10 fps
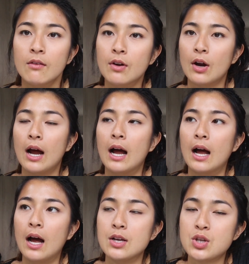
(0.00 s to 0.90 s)

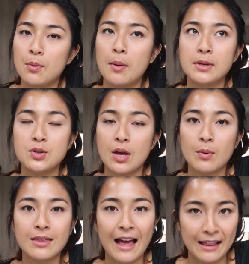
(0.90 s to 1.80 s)
So I'll probably do that
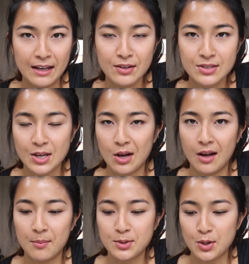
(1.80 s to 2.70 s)
with Alex.
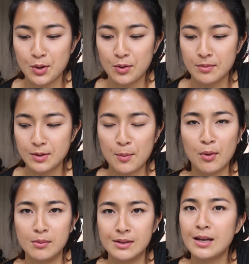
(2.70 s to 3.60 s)
Don't know, not
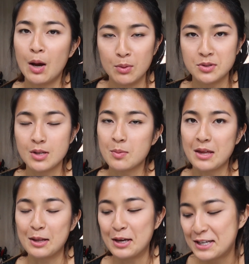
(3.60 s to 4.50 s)
probably, I will do that
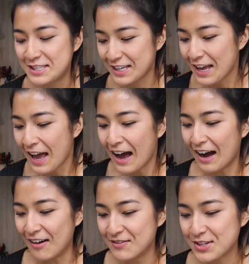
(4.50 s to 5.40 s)
with Alex.
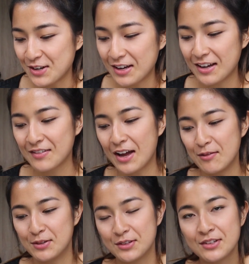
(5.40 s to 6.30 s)
So yeah, I
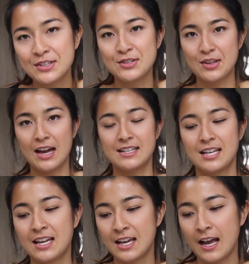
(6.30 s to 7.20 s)
will do that.
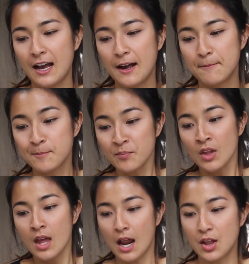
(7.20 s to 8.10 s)

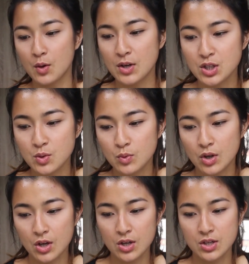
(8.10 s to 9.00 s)
Another question
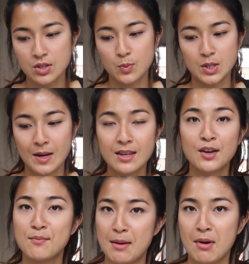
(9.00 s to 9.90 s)
was, what do I think
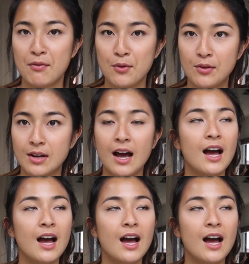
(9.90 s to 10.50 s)
of Myanmar food?